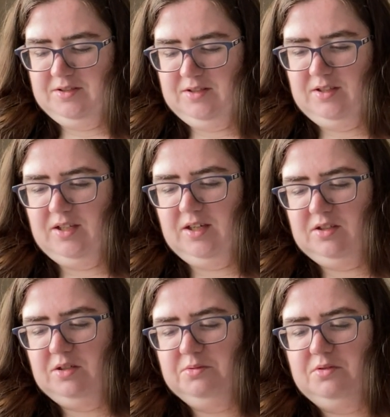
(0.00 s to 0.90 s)
And that
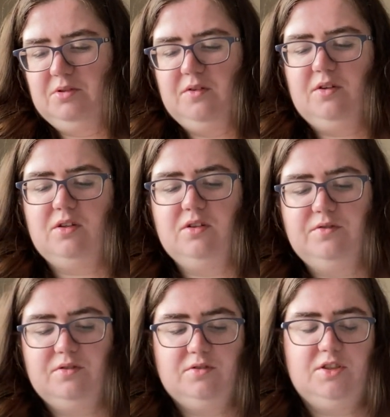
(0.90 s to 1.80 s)
comes with a
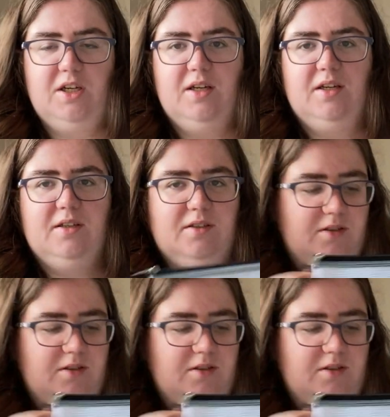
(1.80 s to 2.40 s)
colourful chart.